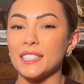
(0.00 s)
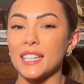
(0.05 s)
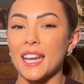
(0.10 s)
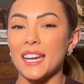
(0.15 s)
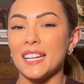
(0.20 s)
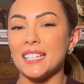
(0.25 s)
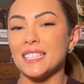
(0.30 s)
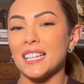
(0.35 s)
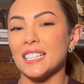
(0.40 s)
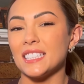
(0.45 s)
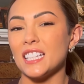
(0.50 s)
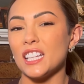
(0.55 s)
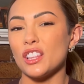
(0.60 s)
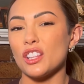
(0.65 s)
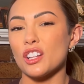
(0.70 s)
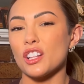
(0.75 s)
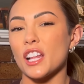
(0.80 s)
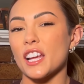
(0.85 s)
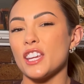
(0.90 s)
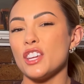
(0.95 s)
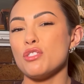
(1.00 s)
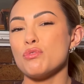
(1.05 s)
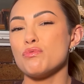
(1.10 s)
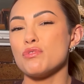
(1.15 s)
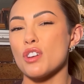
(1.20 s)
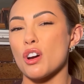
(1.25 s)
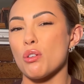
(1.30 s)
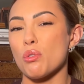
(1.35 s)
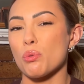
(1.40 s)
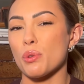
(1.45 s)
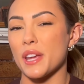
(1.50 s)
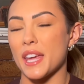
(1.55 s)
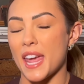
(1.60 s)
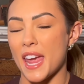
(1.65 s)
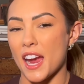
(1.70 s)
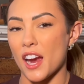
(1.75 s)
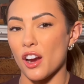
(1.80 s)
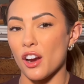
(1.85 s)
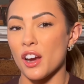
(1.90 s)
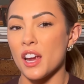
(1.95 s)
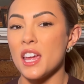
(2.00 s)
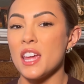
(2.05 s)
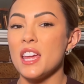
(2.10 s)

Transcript: and it doesn't look like you don't care.